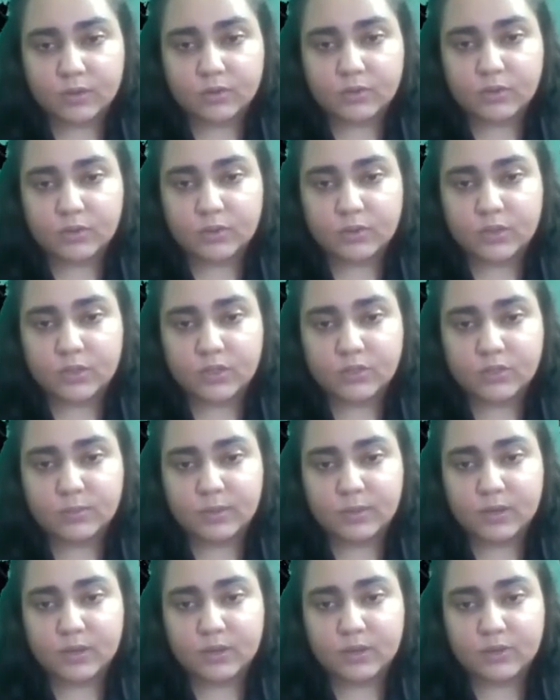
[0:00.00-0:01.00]
So this
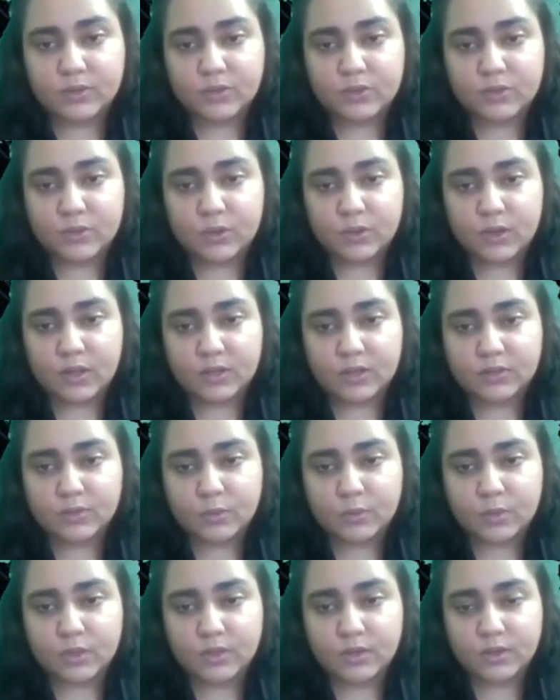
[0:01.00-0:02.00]
belongs to
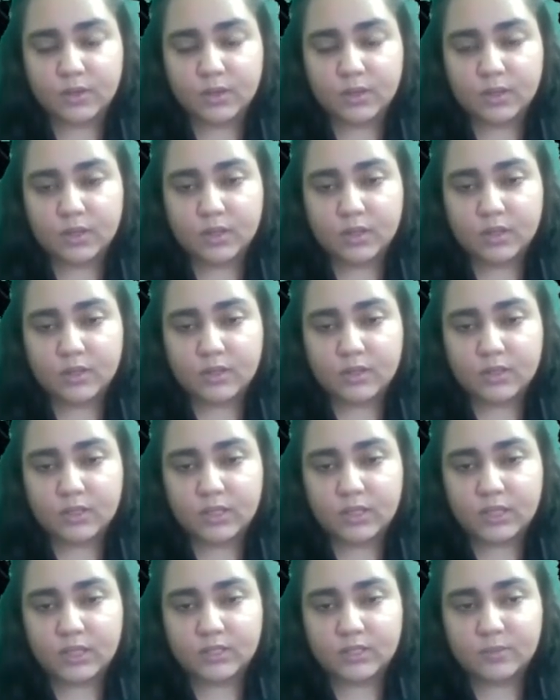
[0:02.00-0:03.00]
class 1.
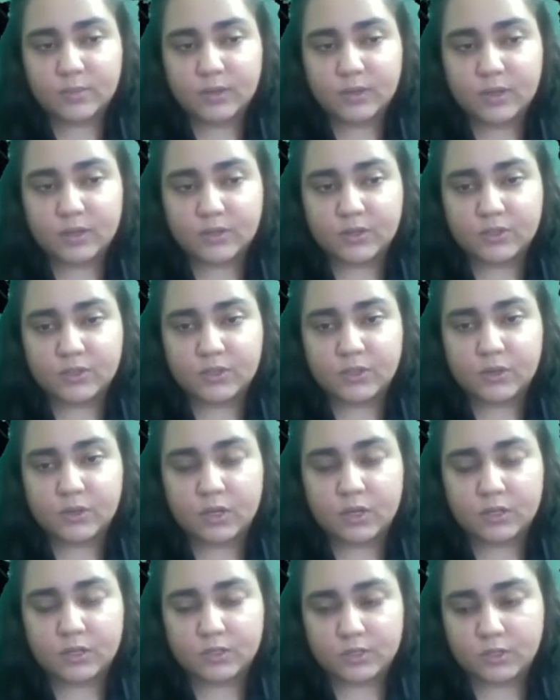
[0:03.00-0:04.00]
This belongs to
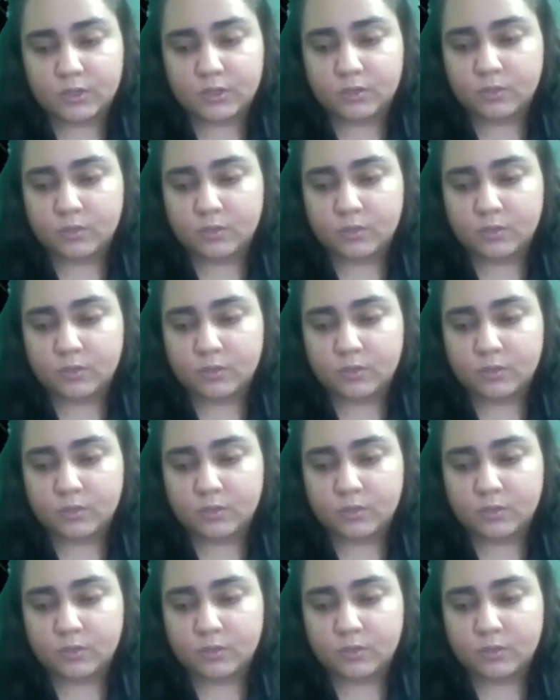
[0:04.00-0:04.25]
class 2.